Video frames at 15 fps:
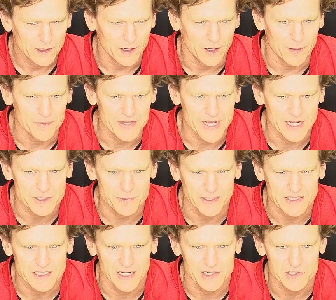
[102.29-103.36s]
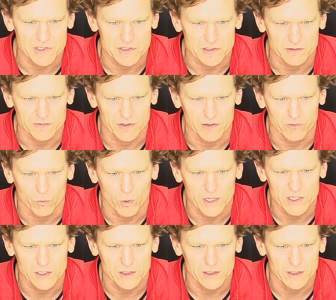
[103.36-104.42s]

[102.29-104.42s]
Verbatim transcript: um, the expectations of, of what